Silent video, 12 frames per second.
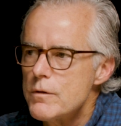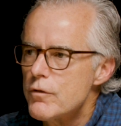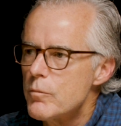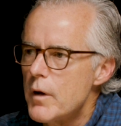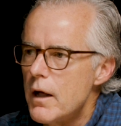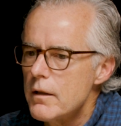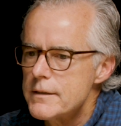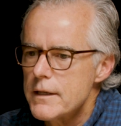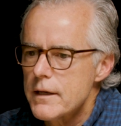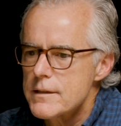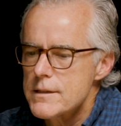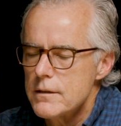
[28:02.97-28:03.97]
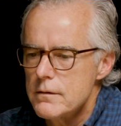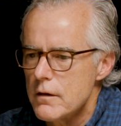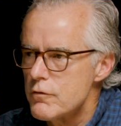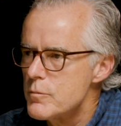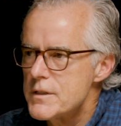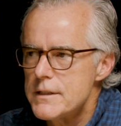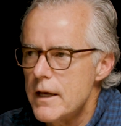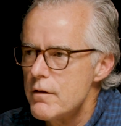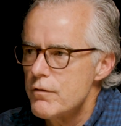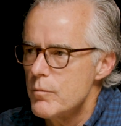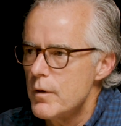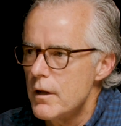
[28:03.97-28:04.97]
it for politics. Right. None of them stay
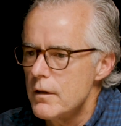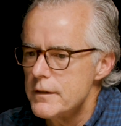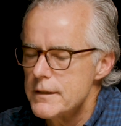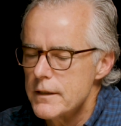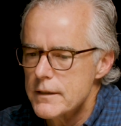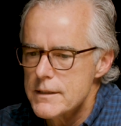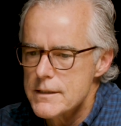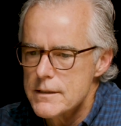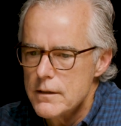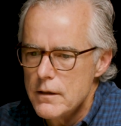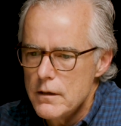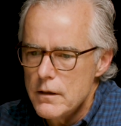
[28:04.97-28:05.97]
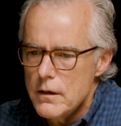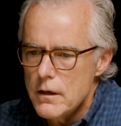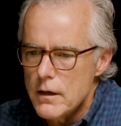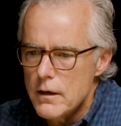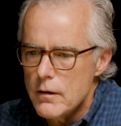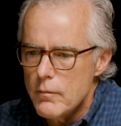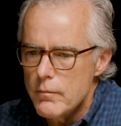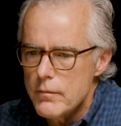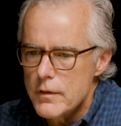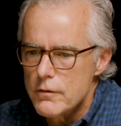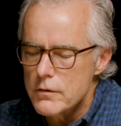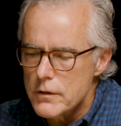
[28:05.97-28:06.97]
for politics. They're
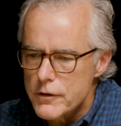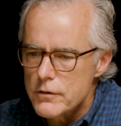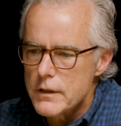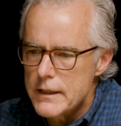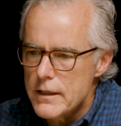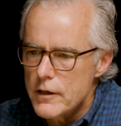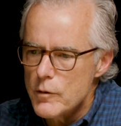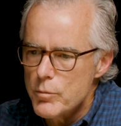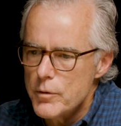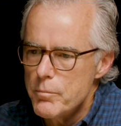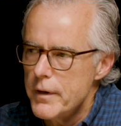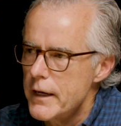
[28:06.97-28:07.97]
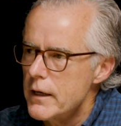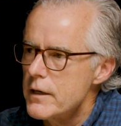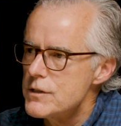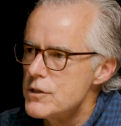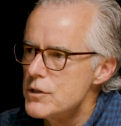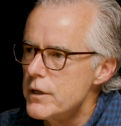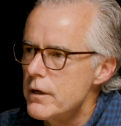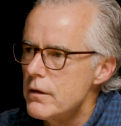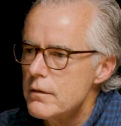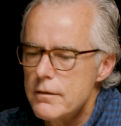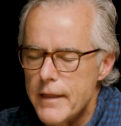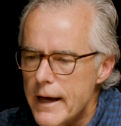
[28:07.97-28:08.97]
literally there to put bad guys in
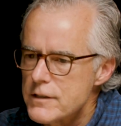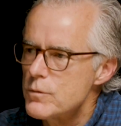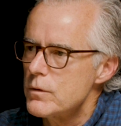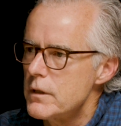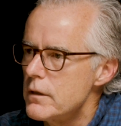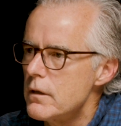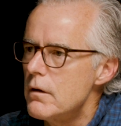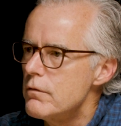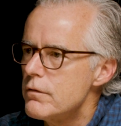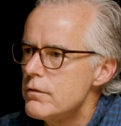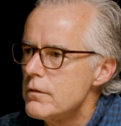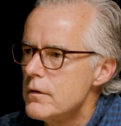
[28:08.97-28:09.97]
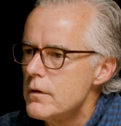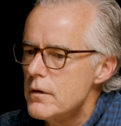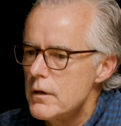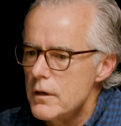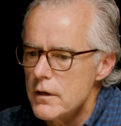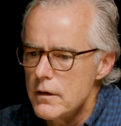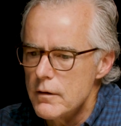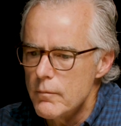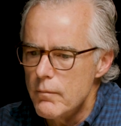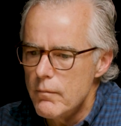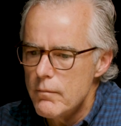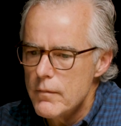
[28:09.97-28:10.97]
jail. That's what they love.
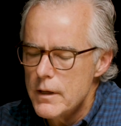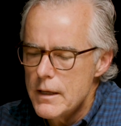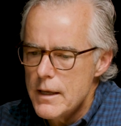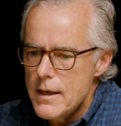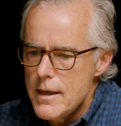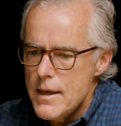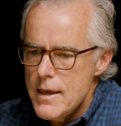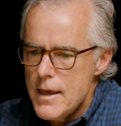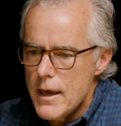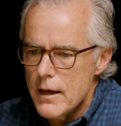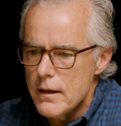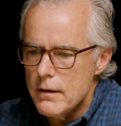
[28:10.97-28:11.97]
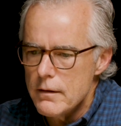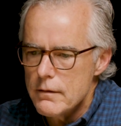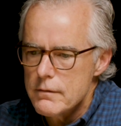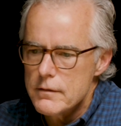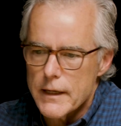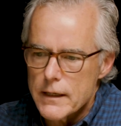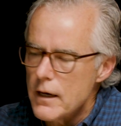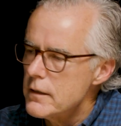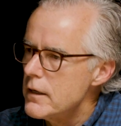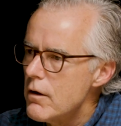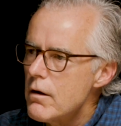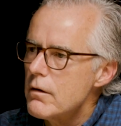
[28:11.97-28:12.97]
And thank God
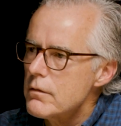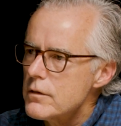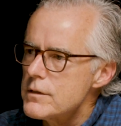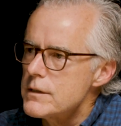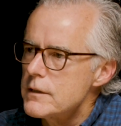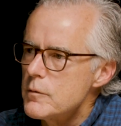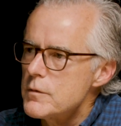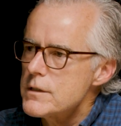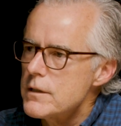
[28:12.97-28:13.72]
they are, because they keep us